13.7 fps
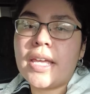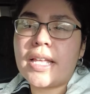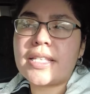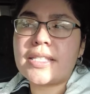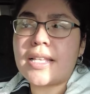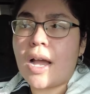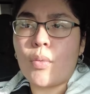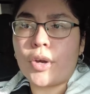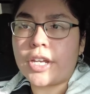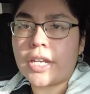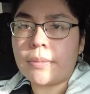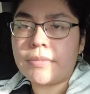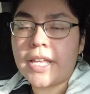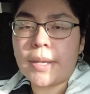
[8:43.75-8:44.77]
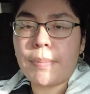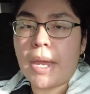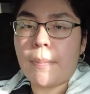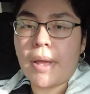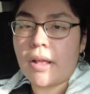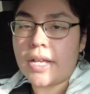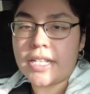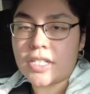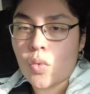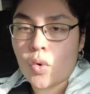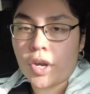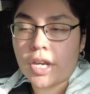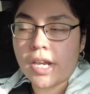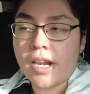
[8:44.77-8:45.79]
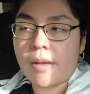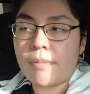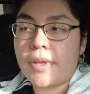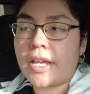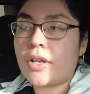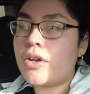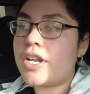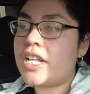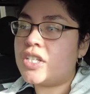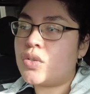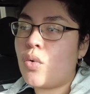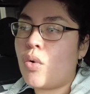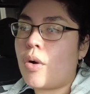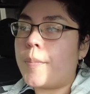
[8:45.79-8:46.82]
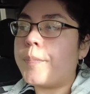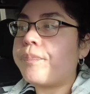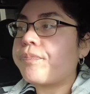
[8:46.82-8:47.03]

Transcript: It's not working. Like, PayPal isn't working. And I'm like, oh, that's cool.